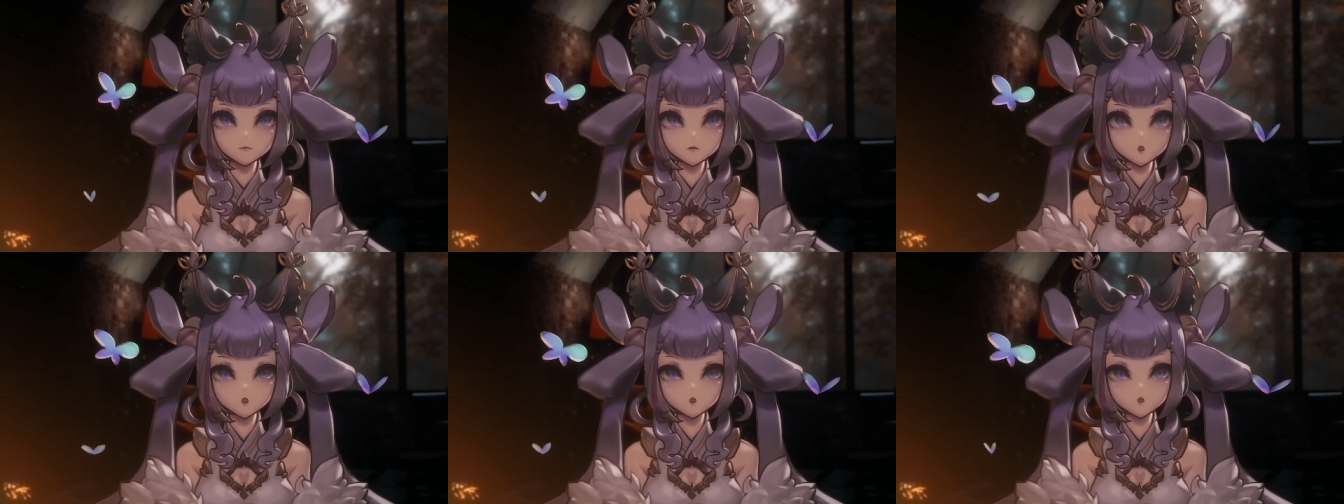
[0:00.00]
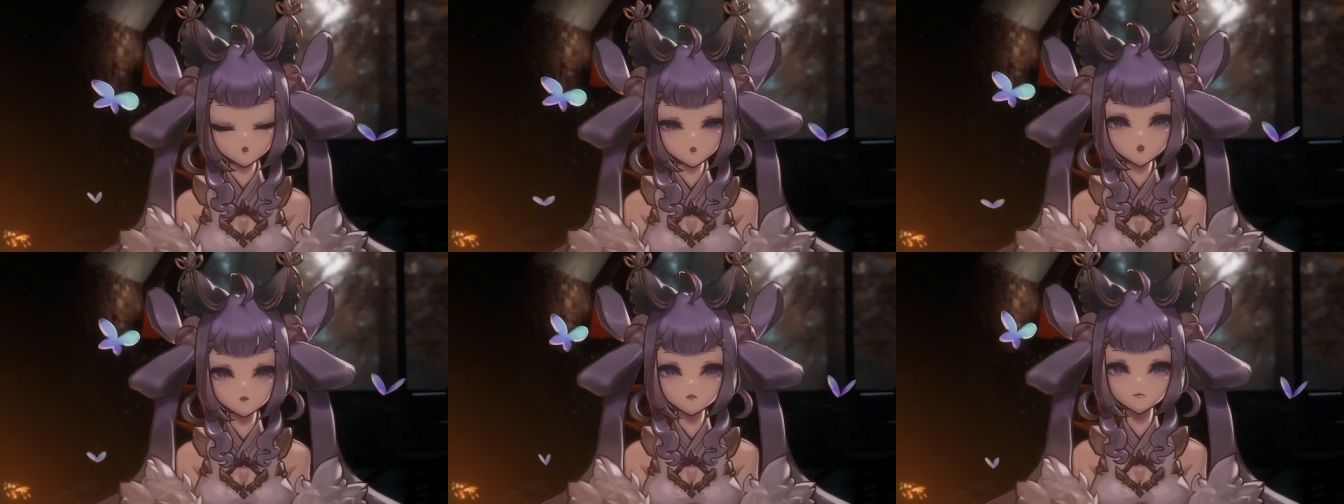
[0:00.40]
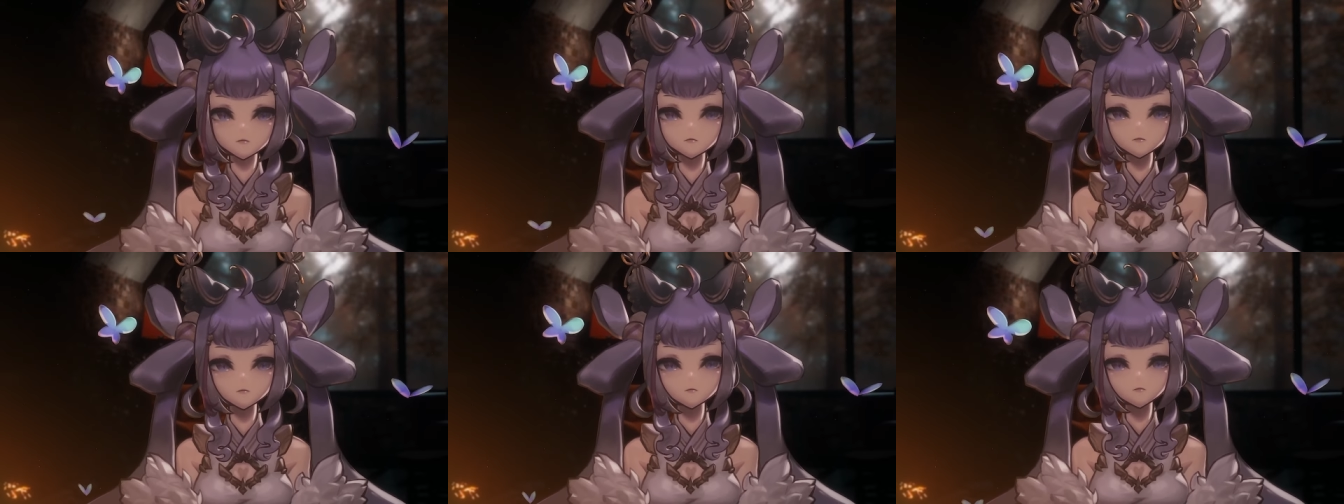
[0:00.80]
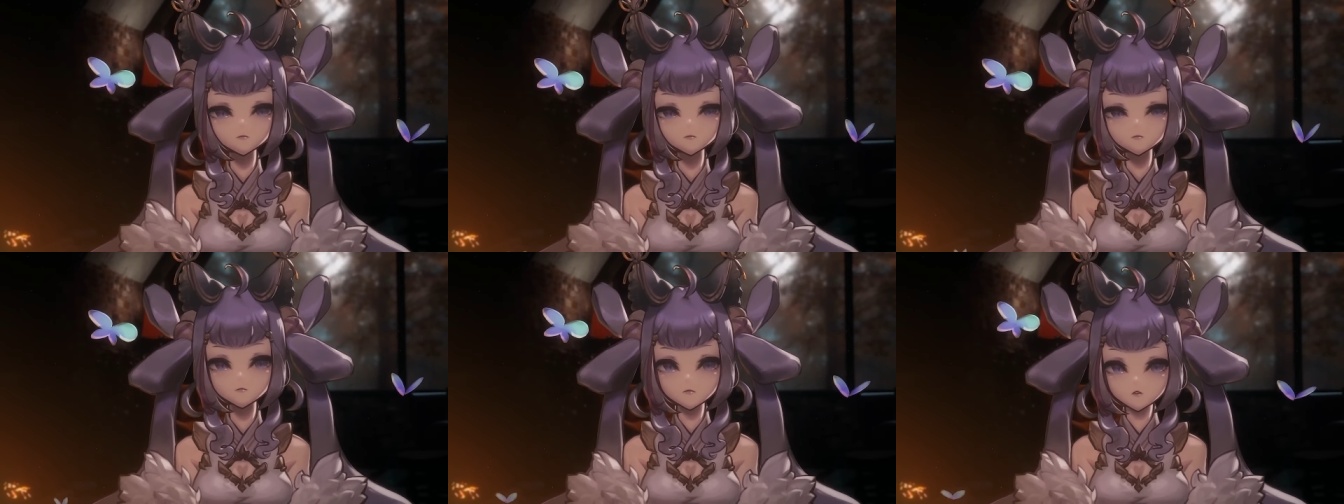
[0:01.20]
So,
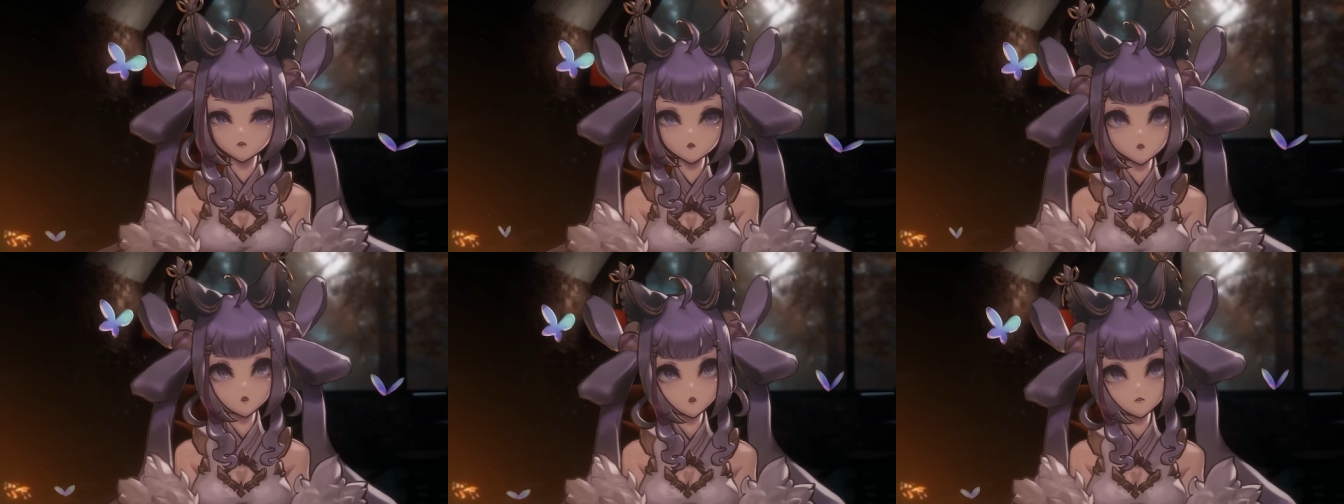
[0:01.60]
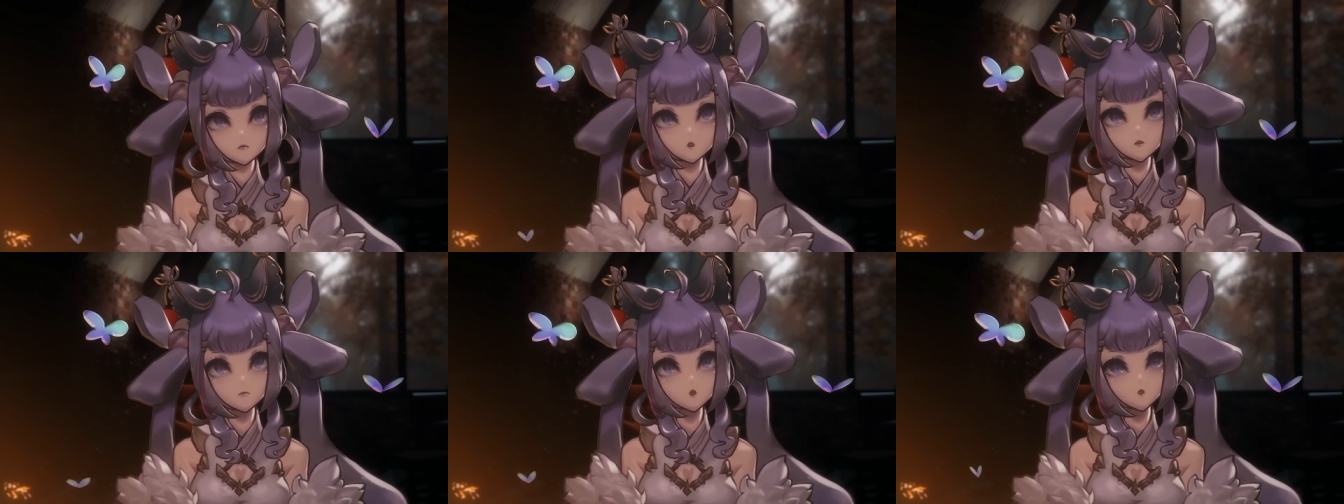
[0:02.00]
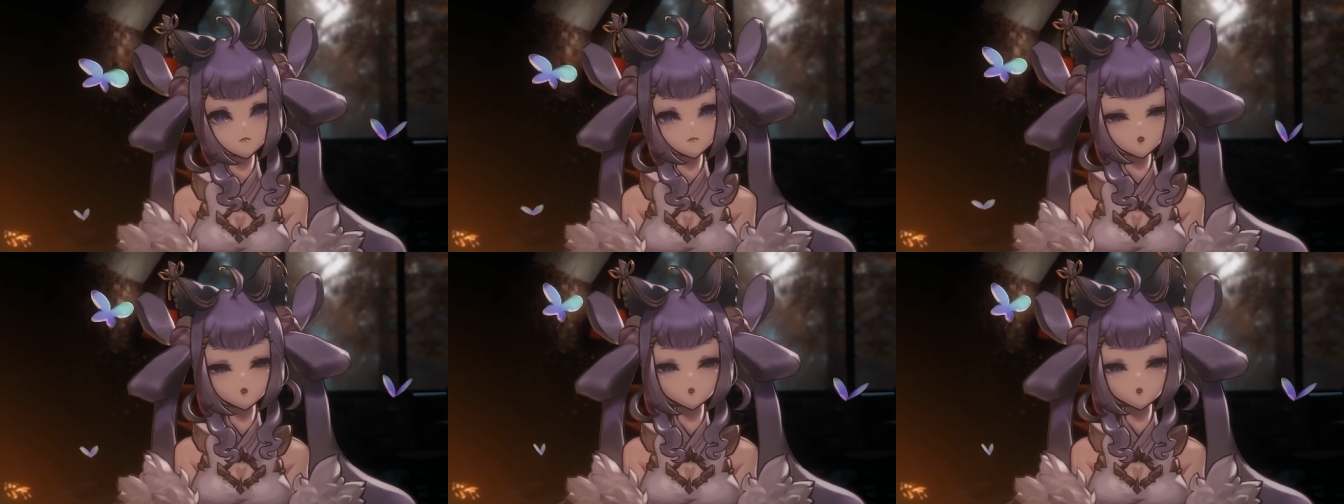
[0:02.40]
join with me.